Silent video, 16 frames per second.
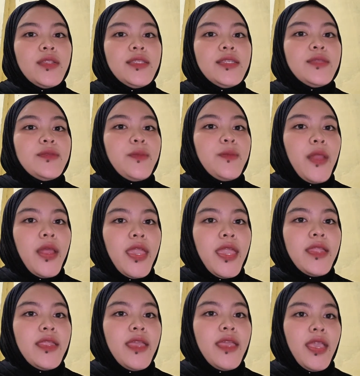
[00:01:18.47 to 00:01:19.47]
display
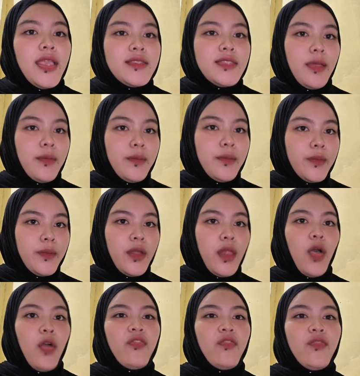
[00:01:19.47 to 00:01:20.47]
an
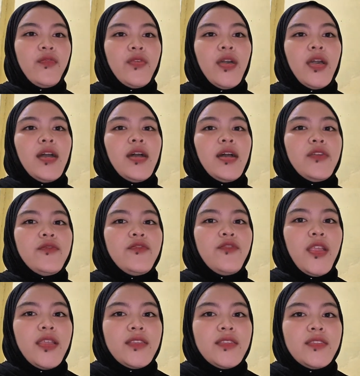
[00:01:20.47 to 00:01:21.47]
example of a
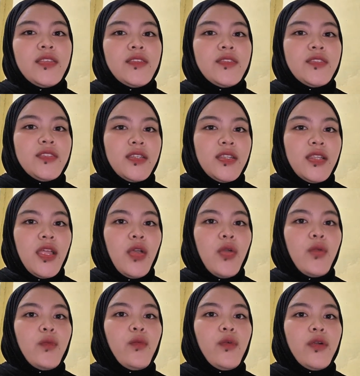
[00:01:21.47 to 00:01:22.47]
drag scissor
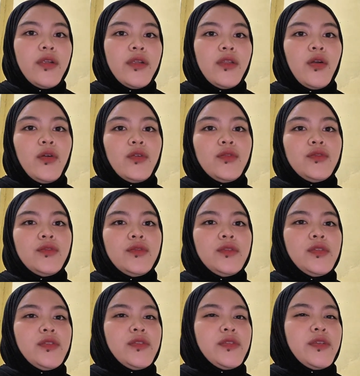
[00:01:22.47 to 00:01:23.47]
worn
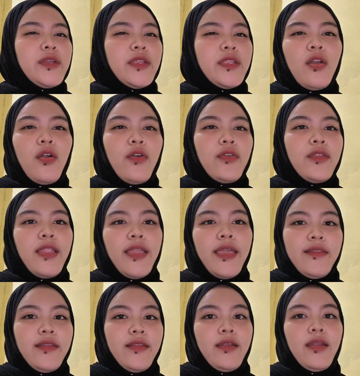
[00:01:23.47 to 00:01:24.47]
on the screen on
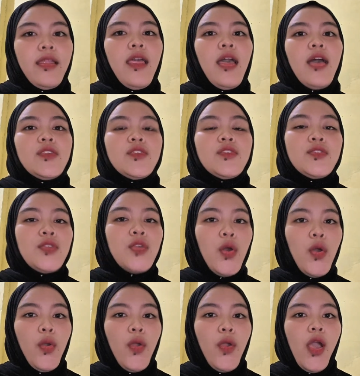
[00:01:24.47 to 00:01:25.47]
later.
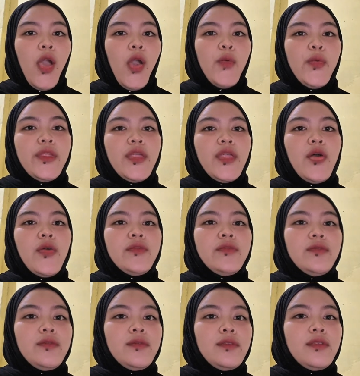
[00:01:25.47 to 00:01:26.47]
So,
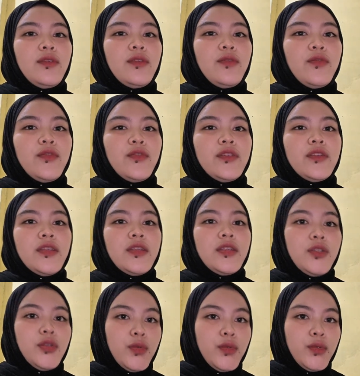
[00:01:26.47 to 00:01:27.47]
without further
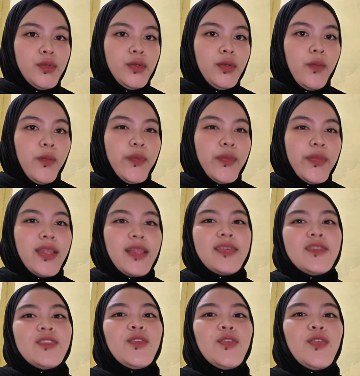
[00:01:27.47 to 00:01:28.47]
ado,
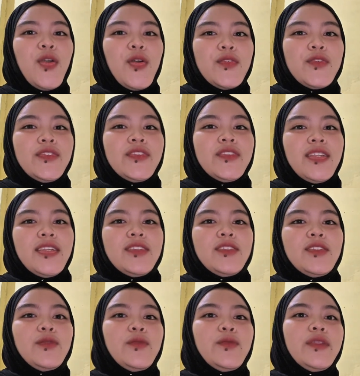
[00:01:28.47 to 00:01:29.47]
let's go
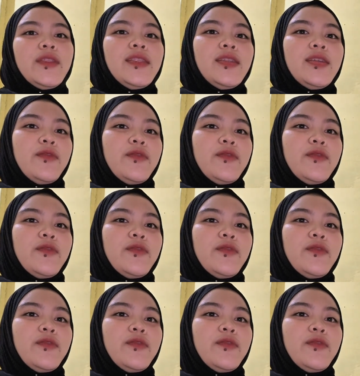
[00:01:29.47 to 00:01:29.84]
started with the